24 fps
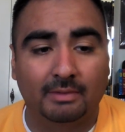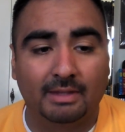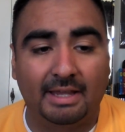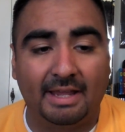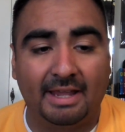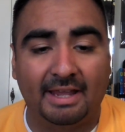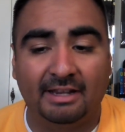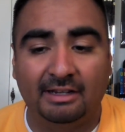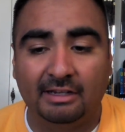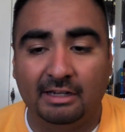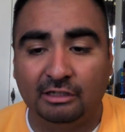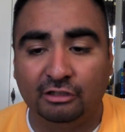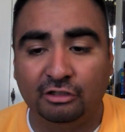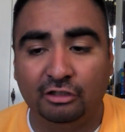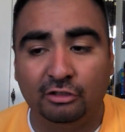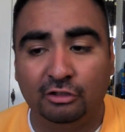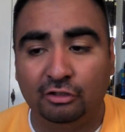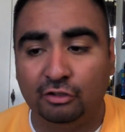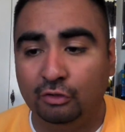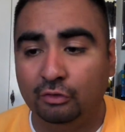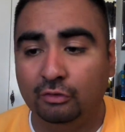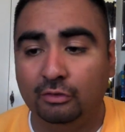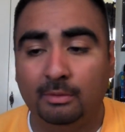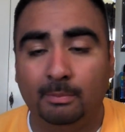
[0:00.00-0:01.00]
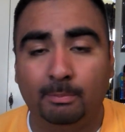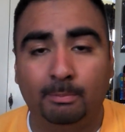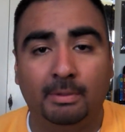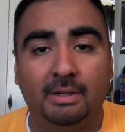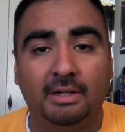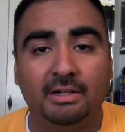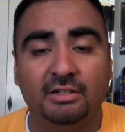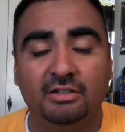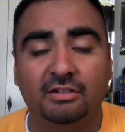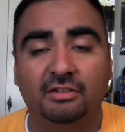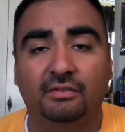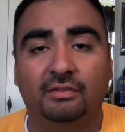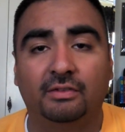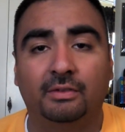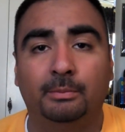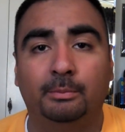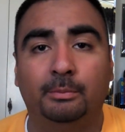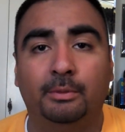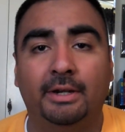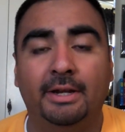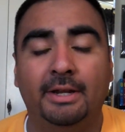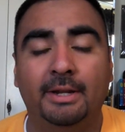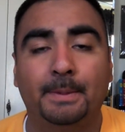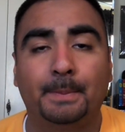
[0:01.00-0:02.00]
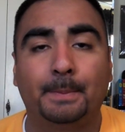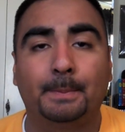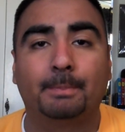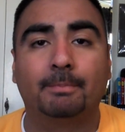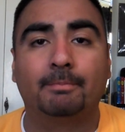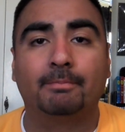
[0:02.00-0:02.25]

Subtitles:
and I'll just choose a bunch of them, right?